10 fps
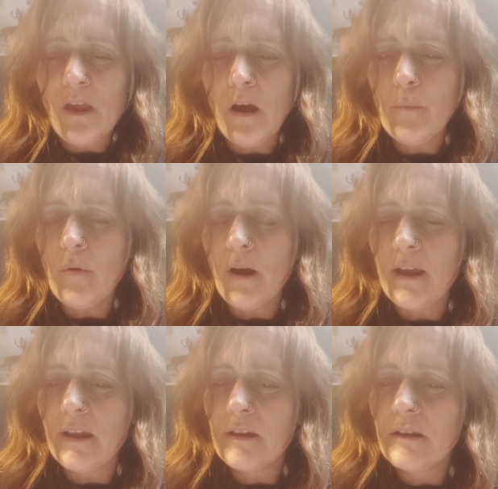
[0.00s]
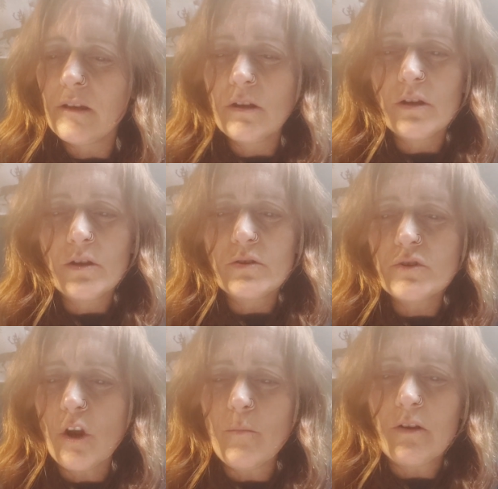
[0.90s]
I pray,
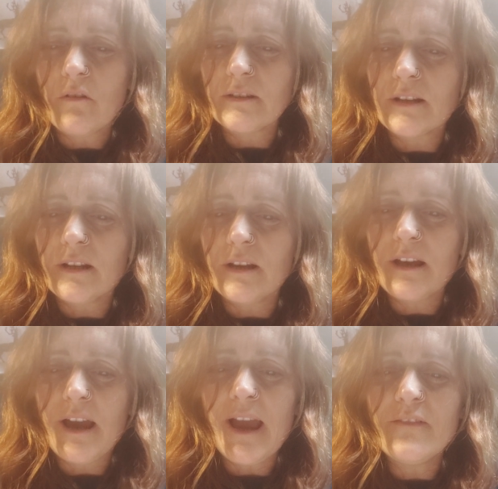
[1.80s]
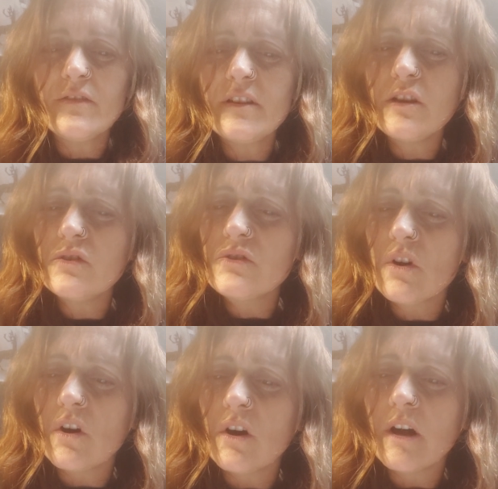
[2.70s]
show me, chronicler, everything you
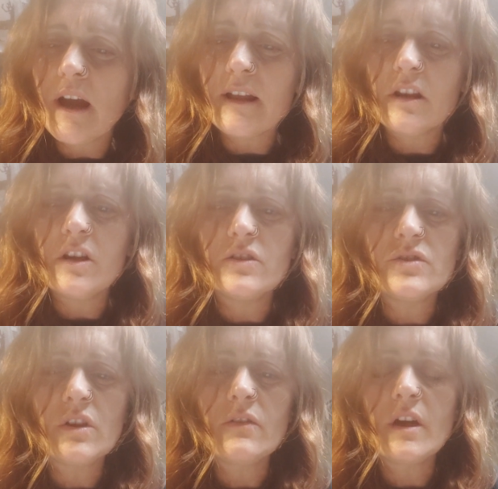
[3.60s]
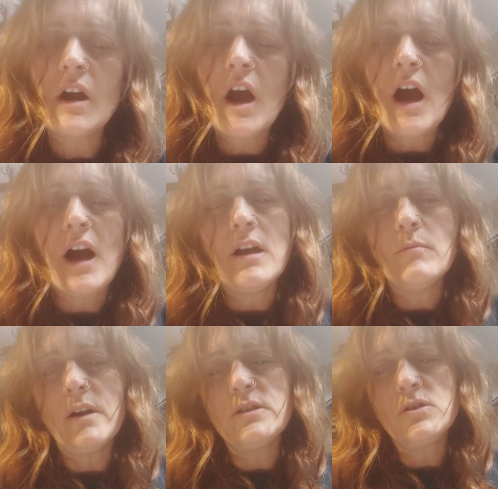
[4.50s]
saw and learnt, so that I
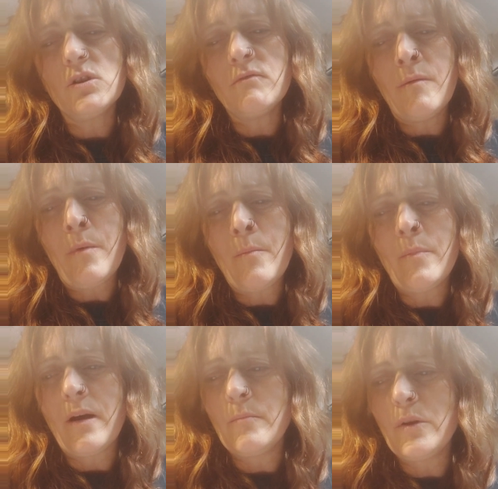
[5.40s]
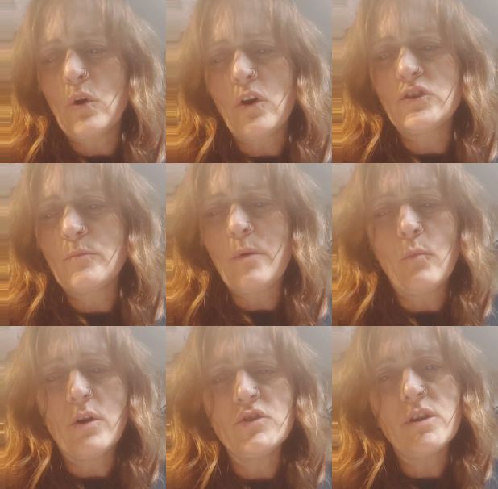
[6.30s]
might too remember and be caught up in
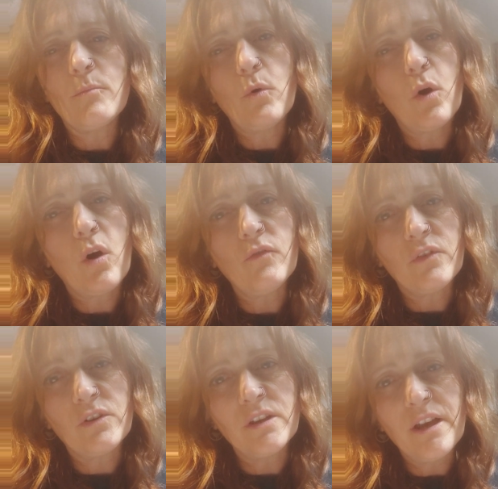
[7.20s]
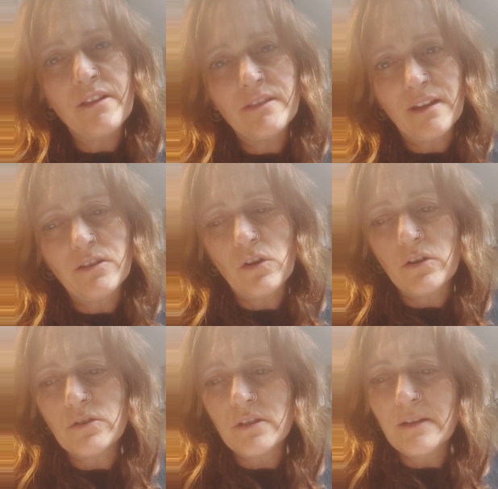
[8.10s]
worship more often than
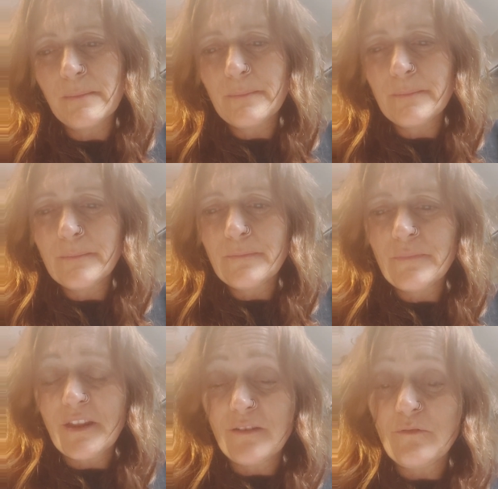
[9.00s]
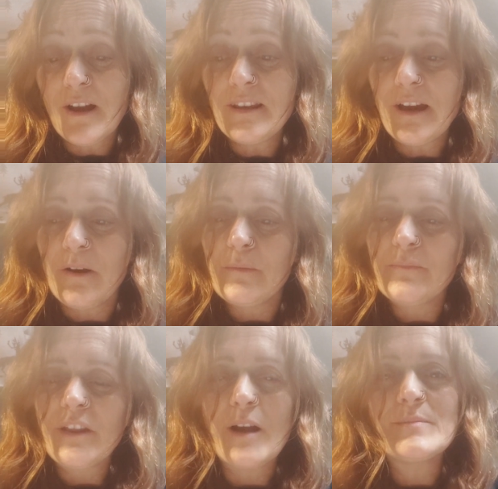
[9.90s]
not. And right now
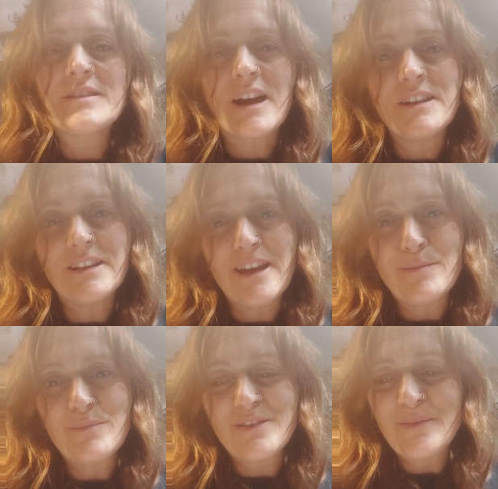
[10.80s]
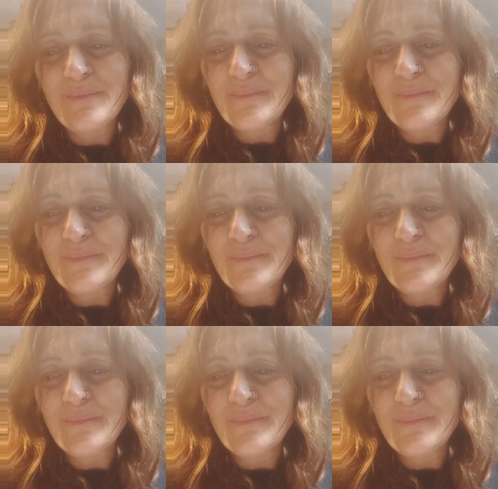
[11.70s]
I'm scanning names.